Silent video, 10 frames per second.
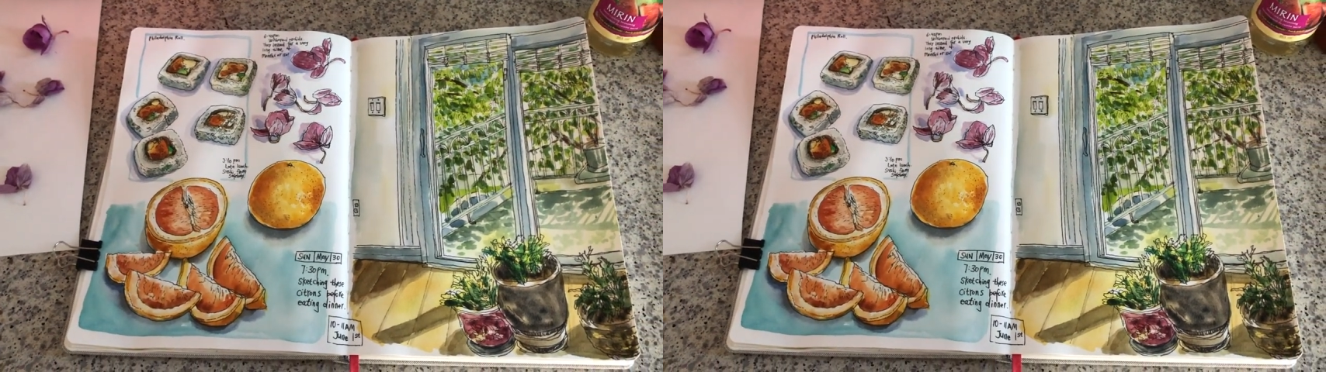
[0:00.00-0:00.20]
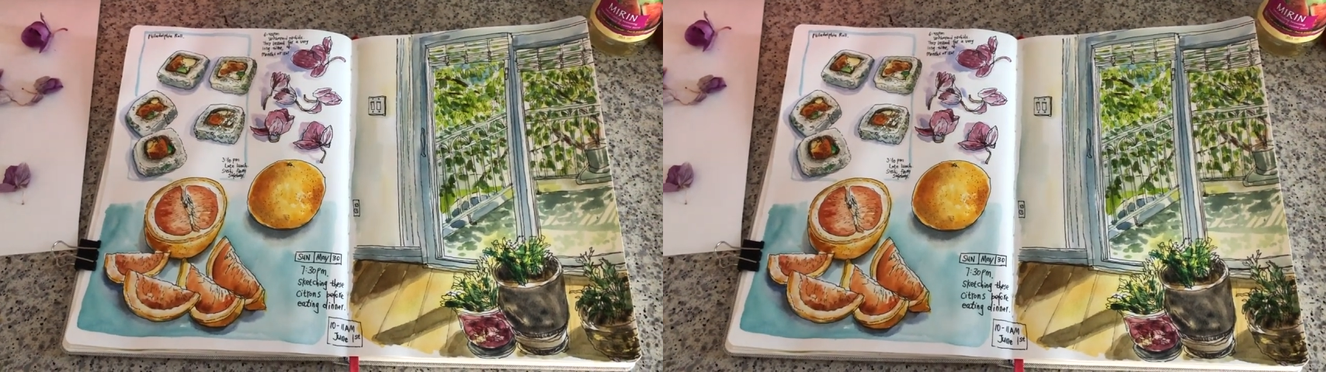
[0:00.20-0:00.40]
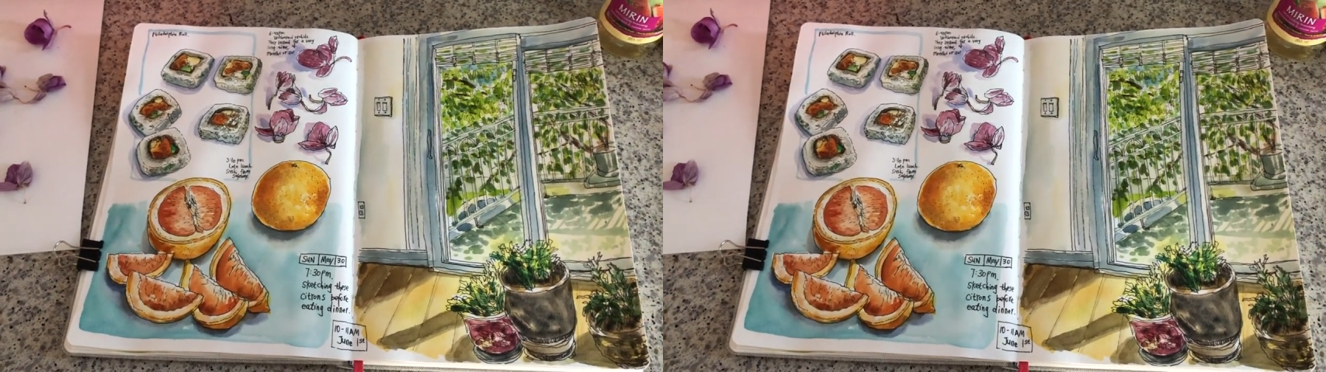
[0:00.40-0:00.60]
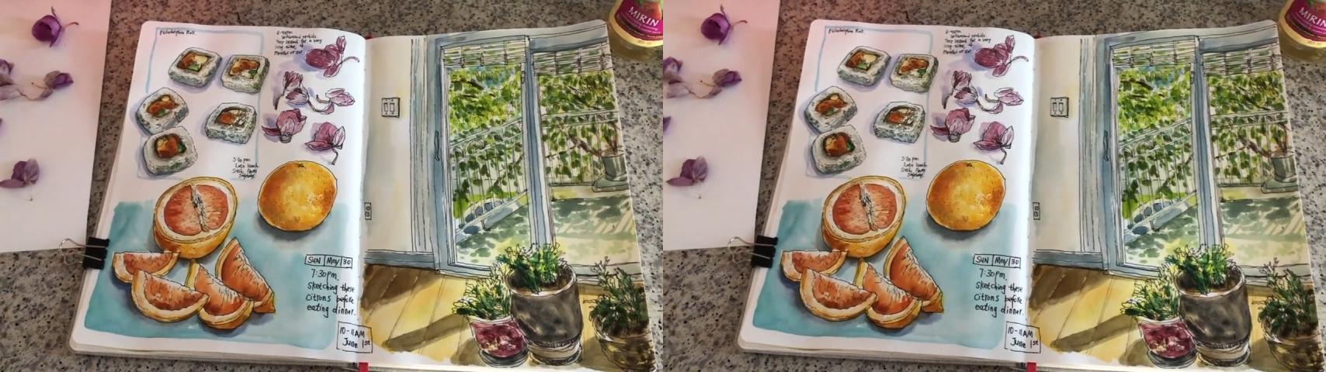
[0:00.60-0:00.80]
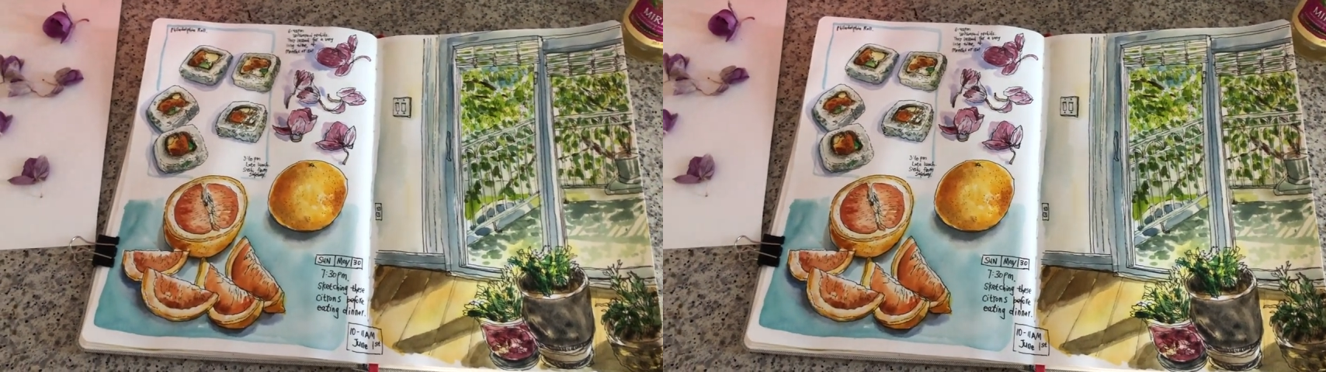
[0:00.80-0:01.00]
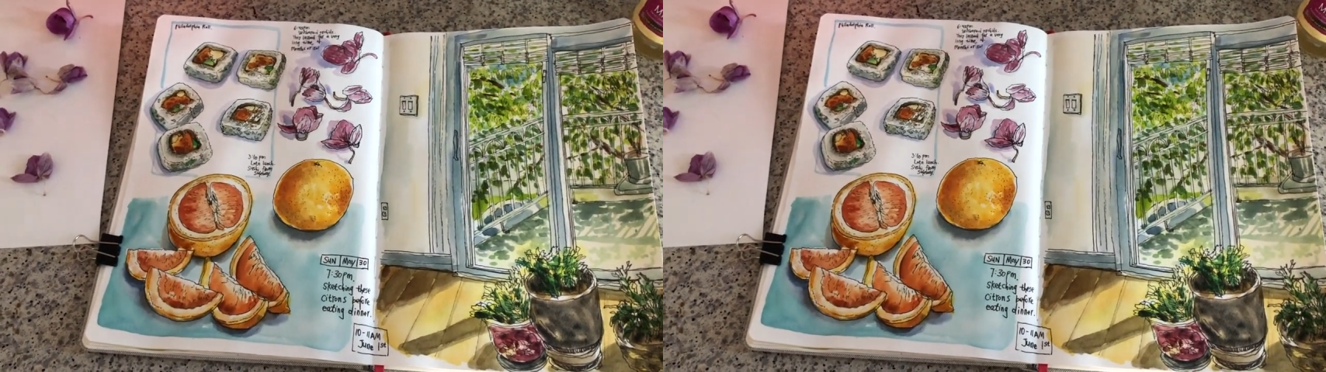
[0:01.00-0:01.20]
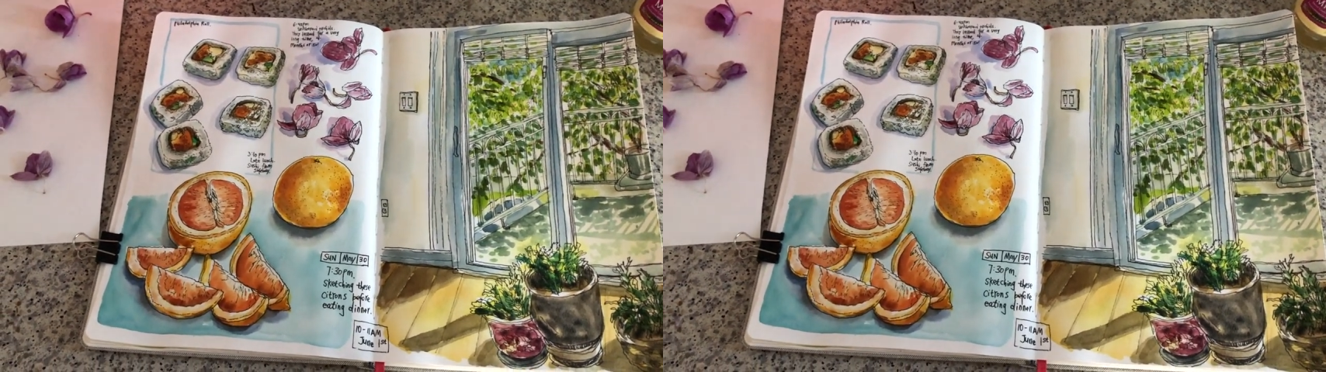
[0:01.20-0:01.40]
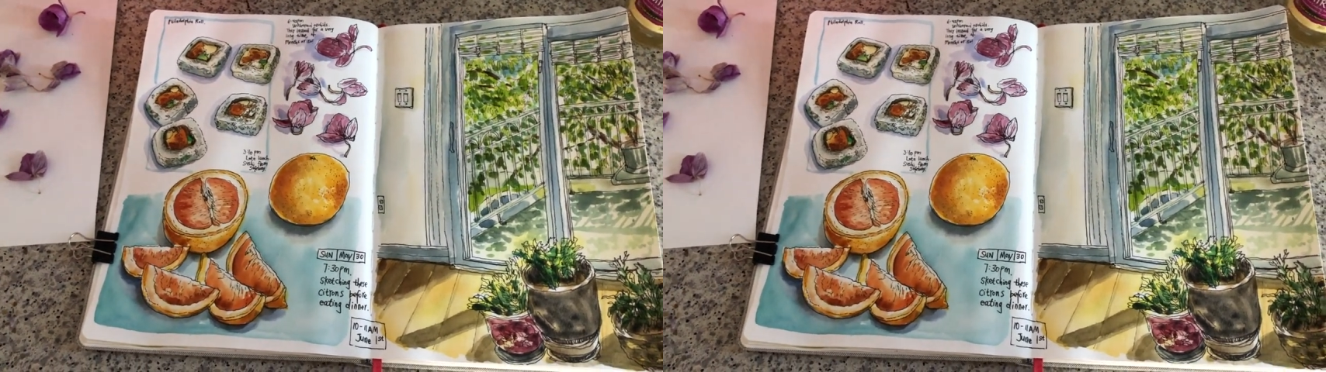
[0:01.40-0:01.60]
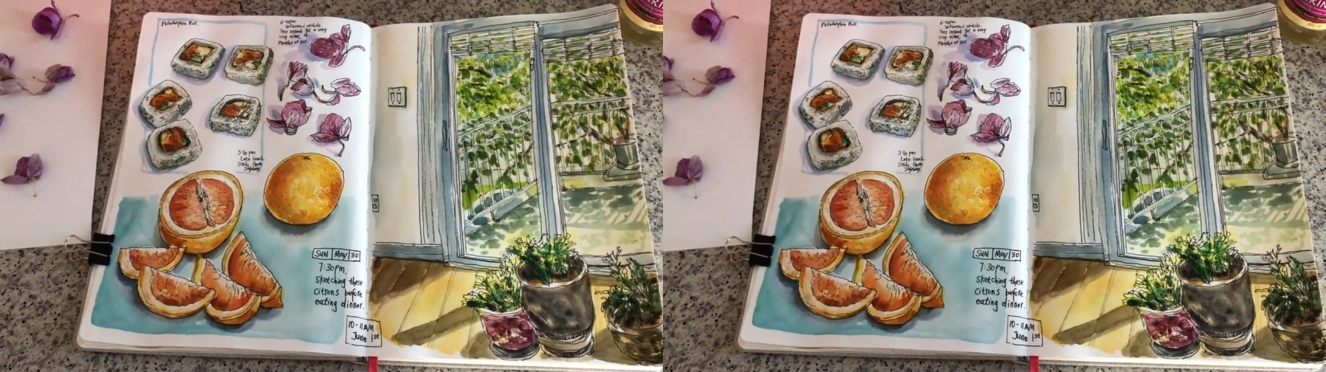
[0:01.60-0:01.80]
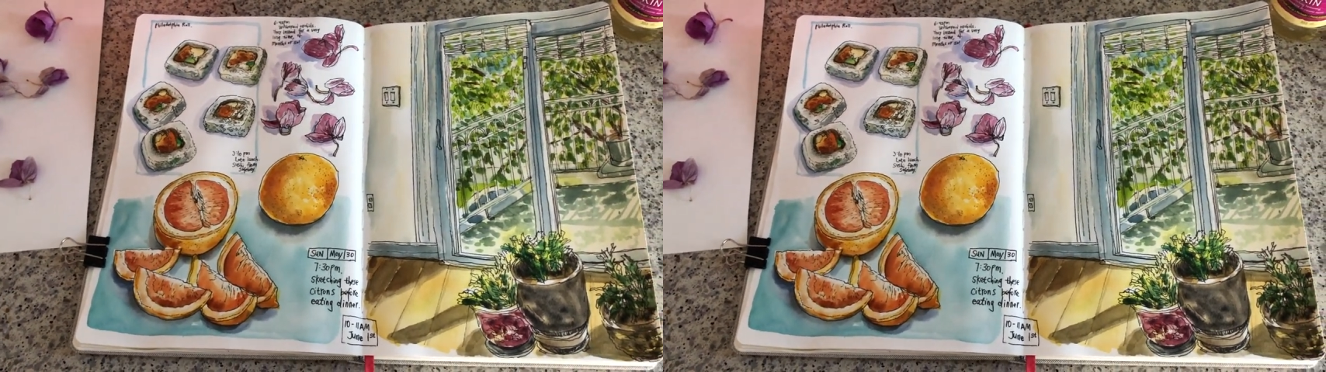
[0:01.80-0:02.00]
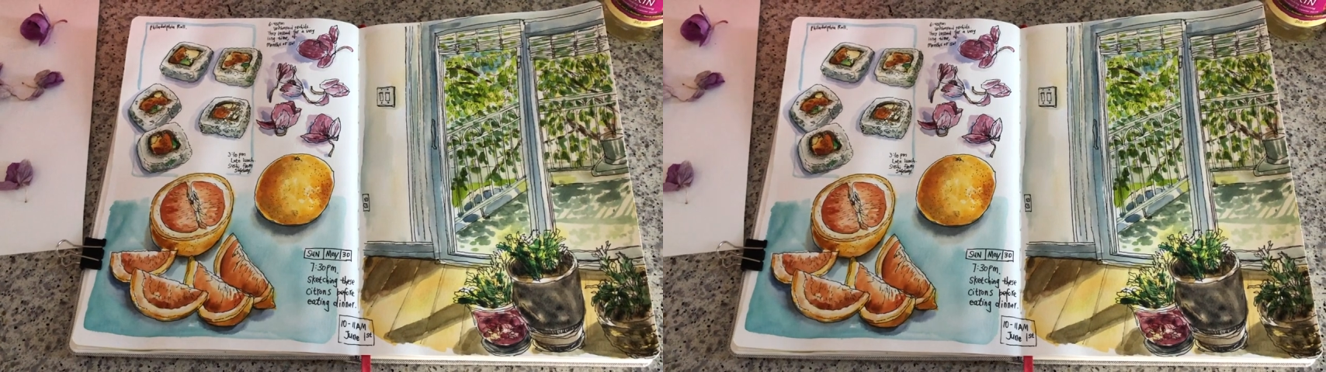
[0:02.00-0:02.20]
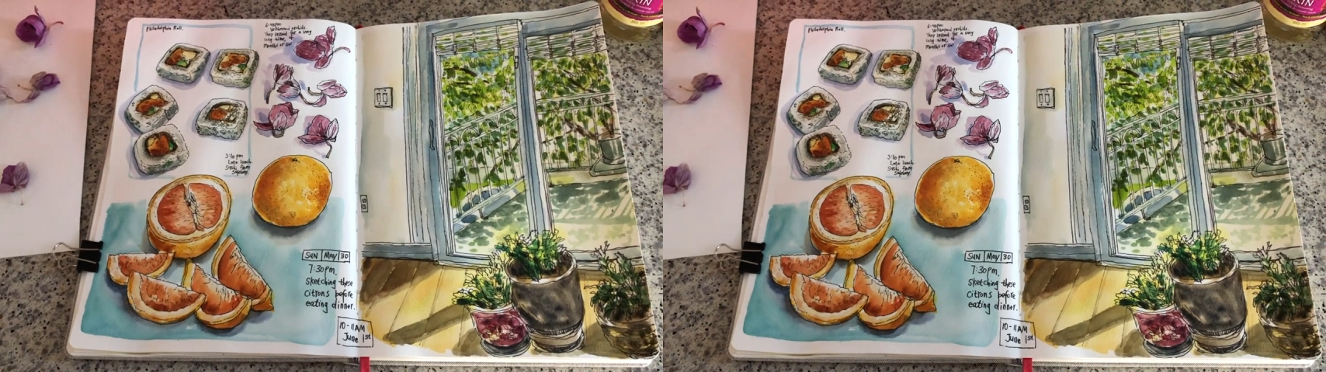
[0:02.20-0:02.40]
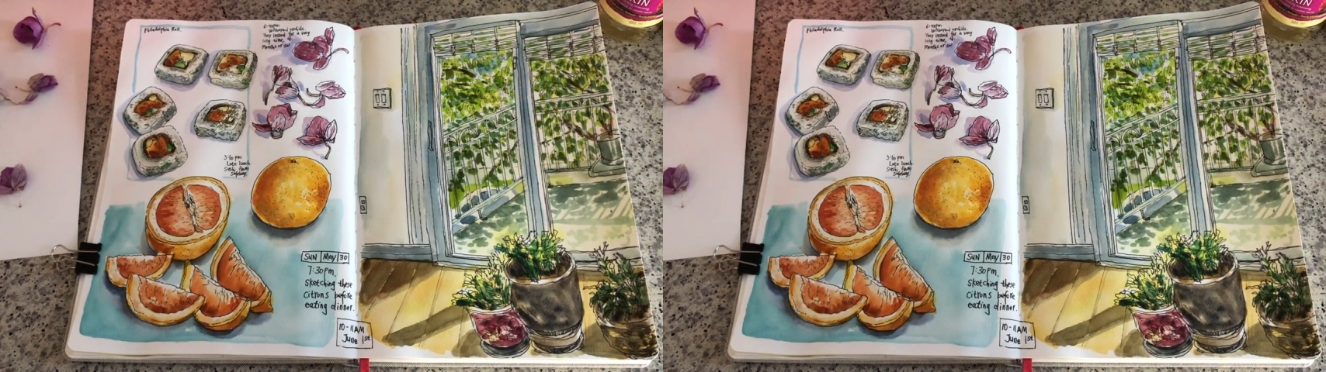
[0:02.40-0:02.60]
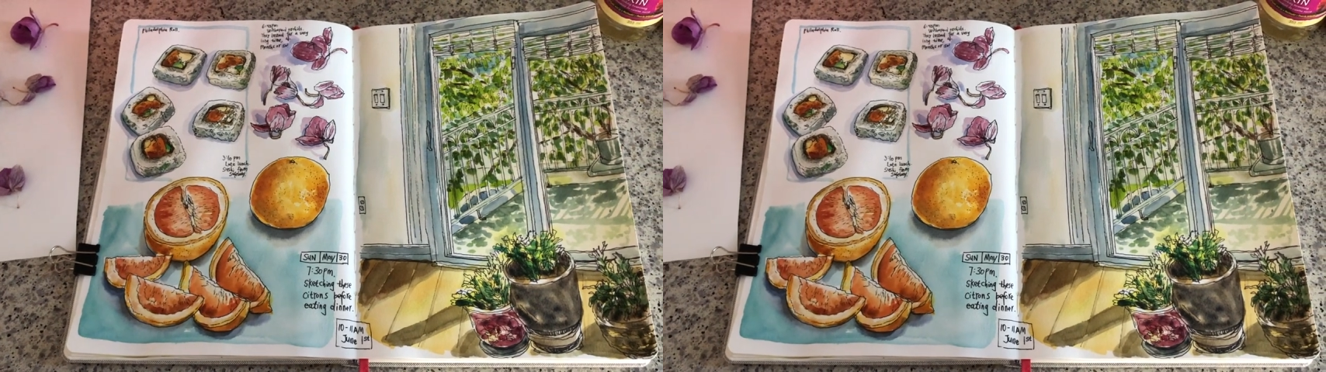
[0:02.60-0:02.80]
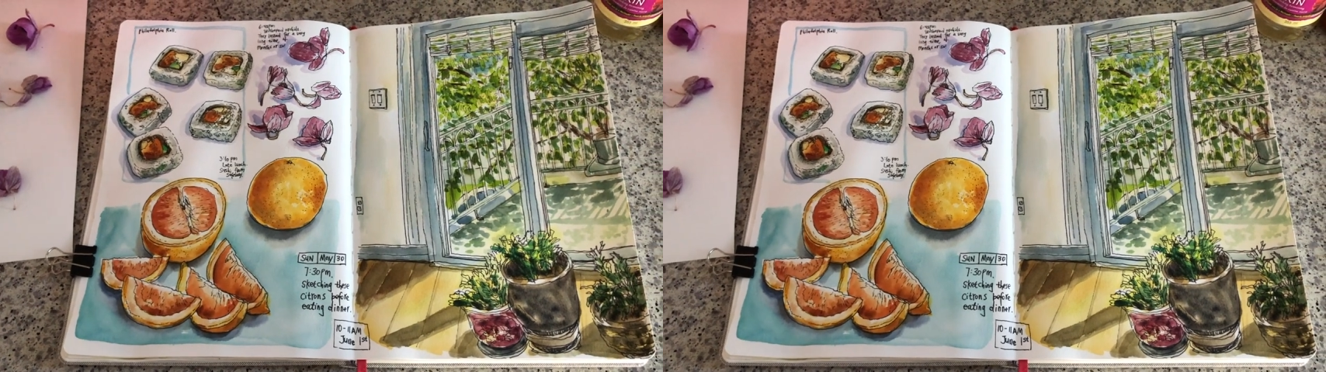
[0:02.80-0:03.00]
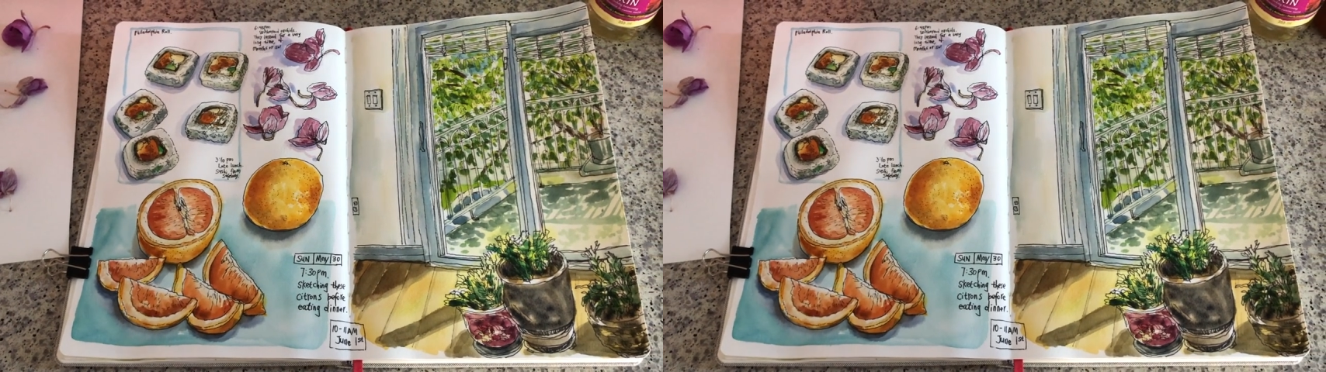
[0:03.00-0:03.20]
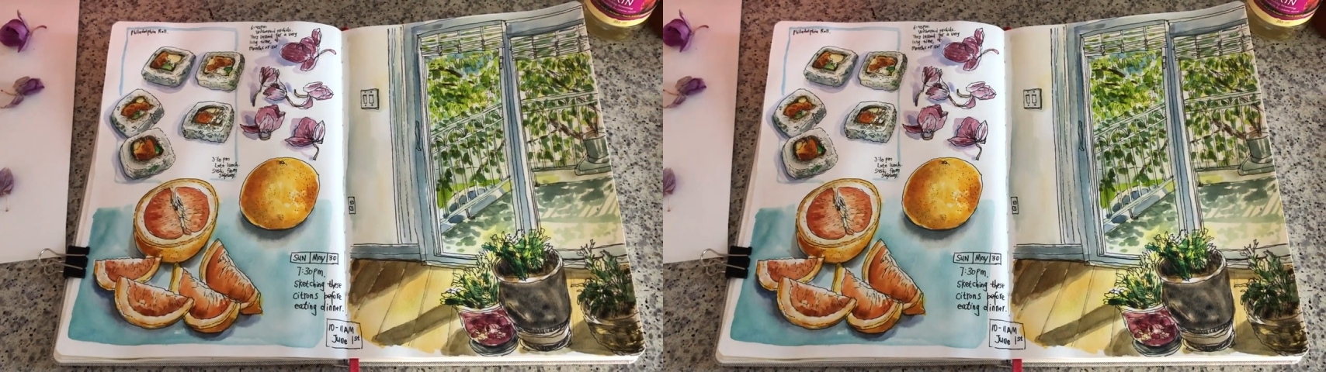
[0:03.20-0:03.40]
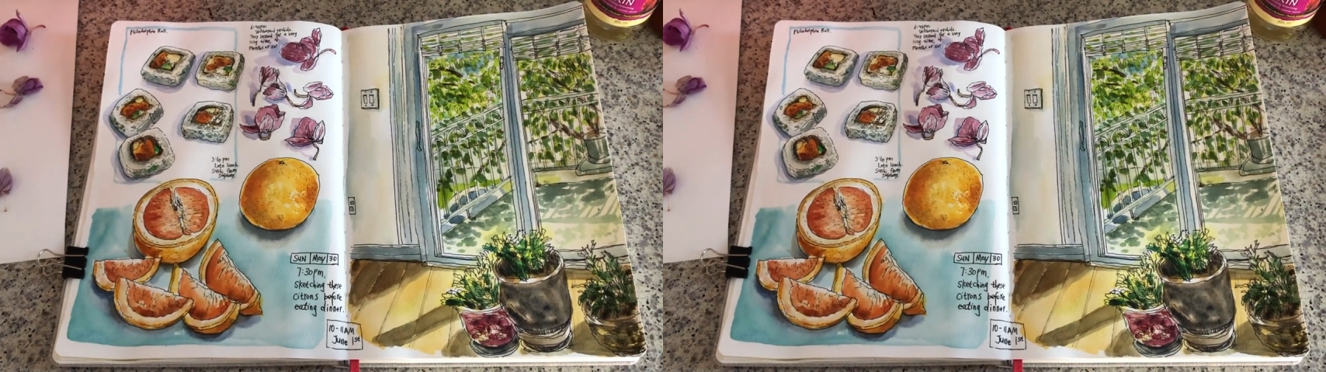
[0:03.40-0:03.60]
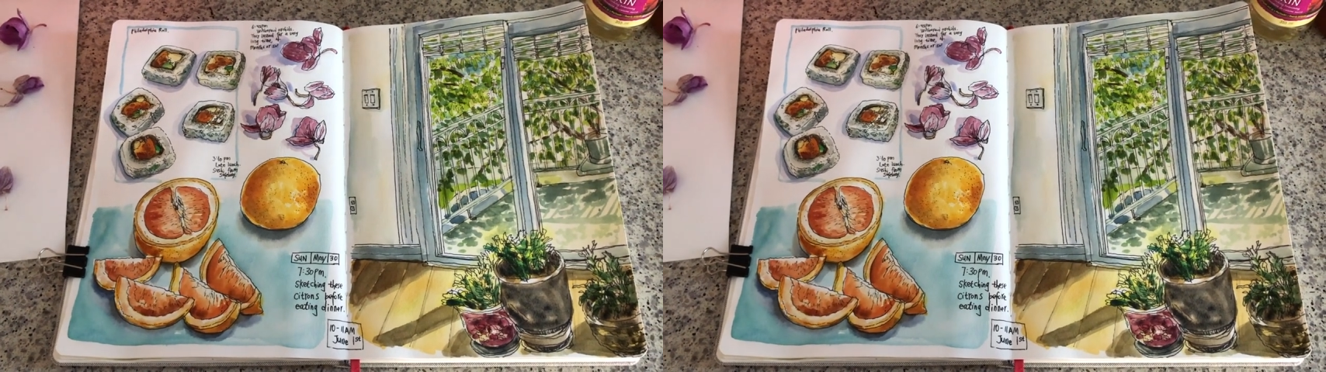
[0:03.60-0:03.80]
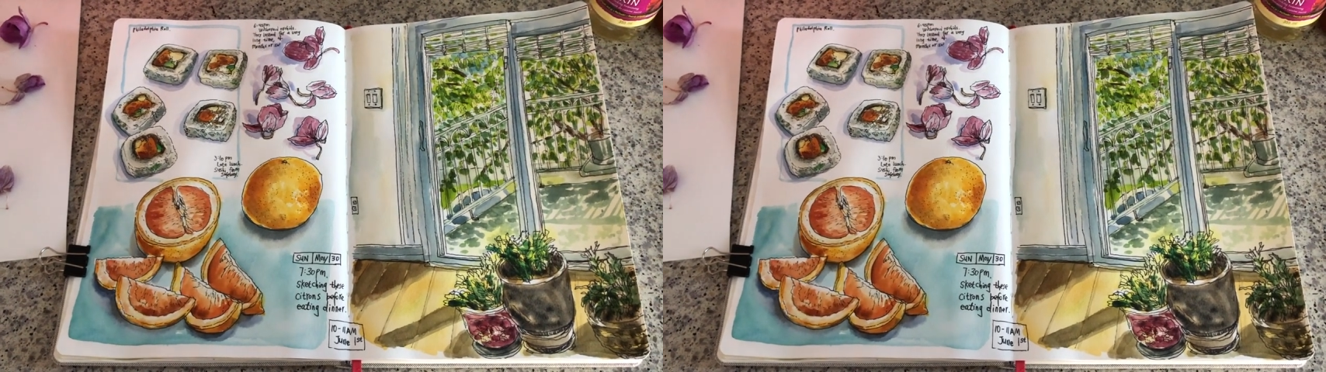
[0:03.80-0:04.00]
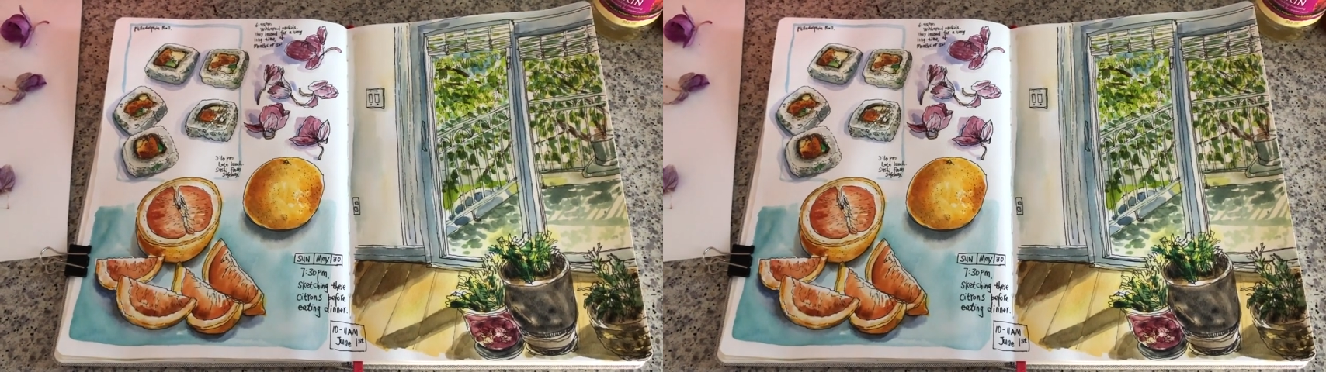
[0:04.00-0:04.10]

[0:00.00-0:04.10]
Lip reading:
Nobody's mouth can be seen.